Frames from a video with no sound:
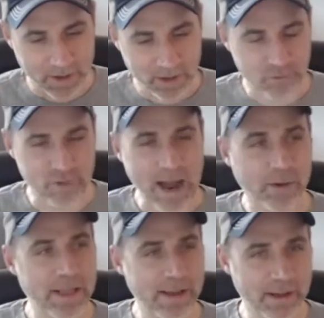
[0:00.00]

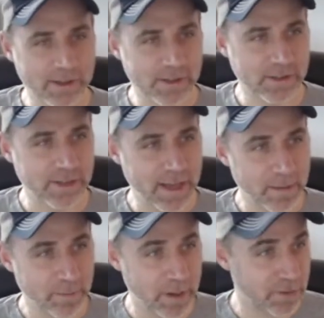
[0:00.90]
rowdy cousin, the
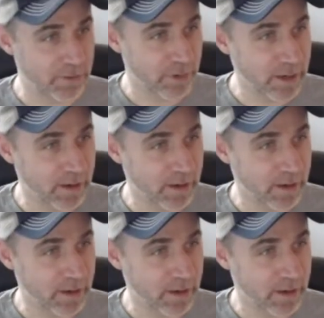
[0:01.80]
MP3,